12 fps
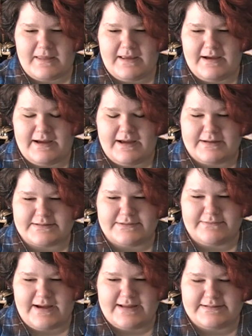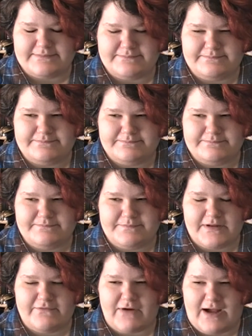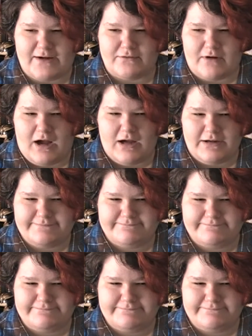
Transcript: I also read Fraggle Rock.